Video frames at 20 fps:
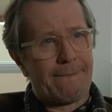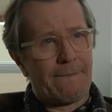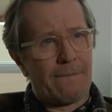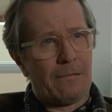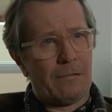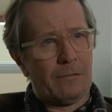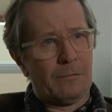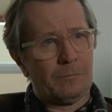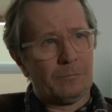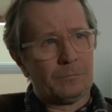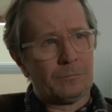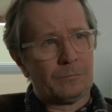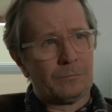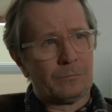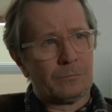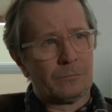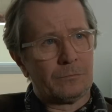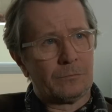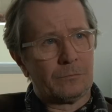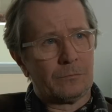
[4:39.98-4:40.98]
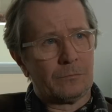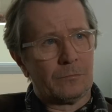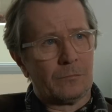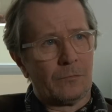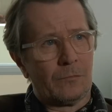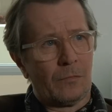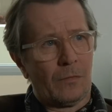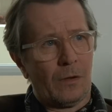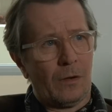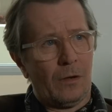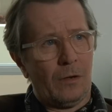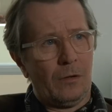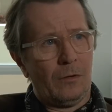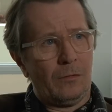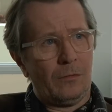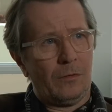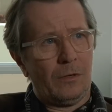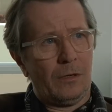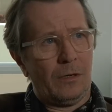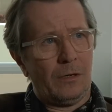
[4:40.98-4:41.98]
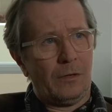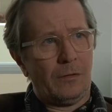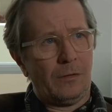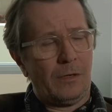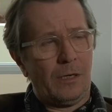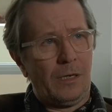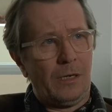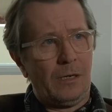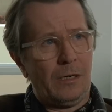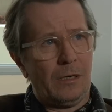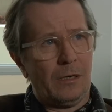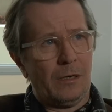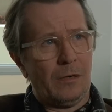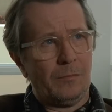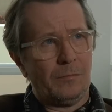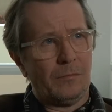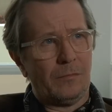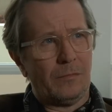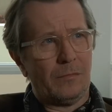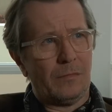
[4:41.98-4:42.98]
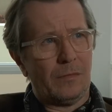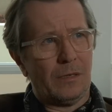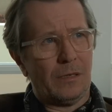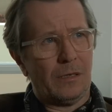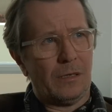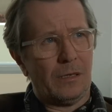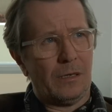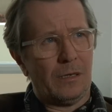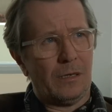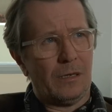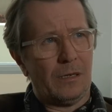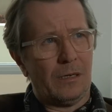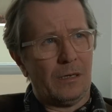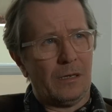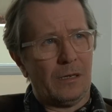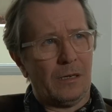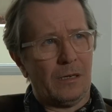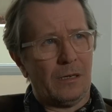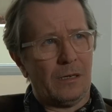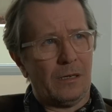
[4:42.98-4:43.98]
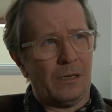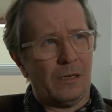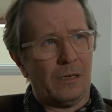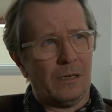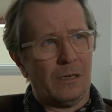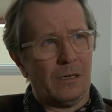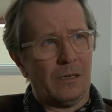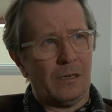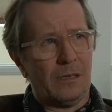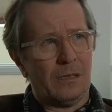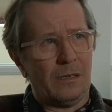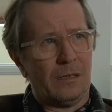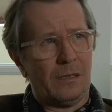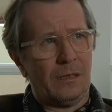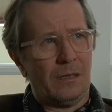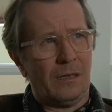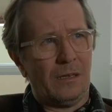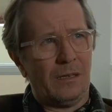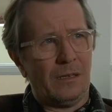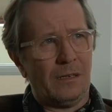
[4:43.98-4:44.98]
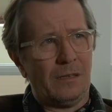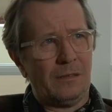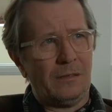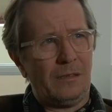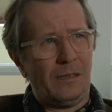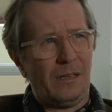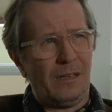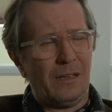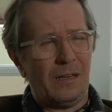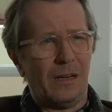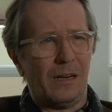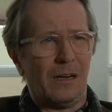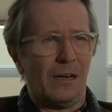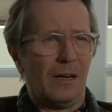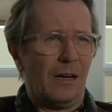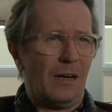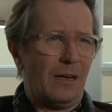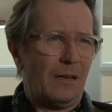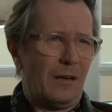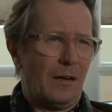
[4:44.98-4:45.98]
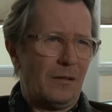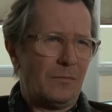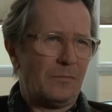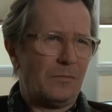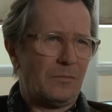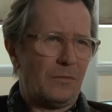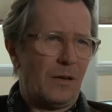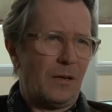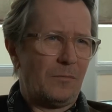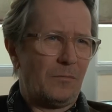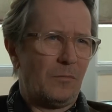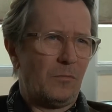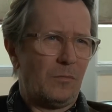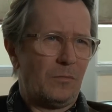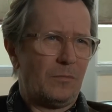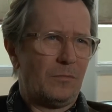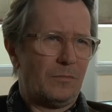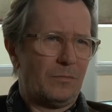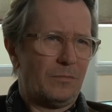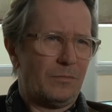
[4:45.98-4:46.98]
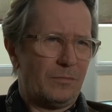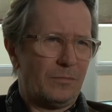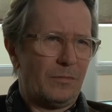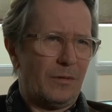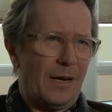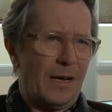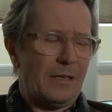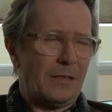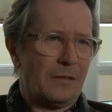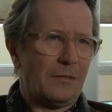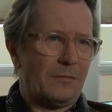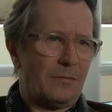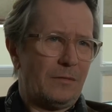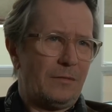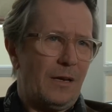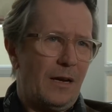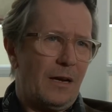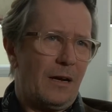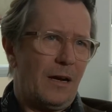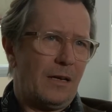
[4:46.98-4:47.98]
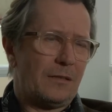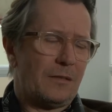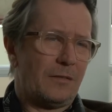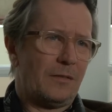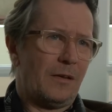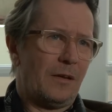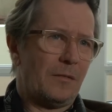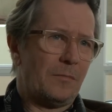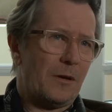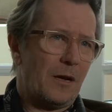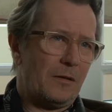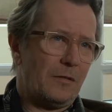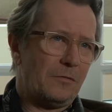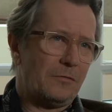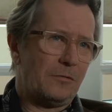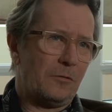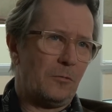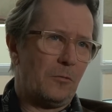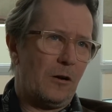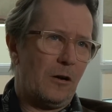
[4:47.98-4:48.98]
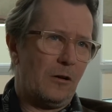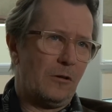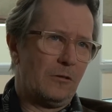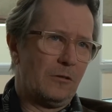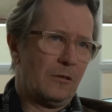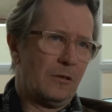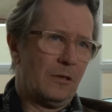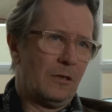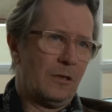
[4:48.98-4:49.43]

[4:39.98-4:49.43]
for you? The the um, uh, yeah, I, I, I I had to, yeah, I had to think about it for a while,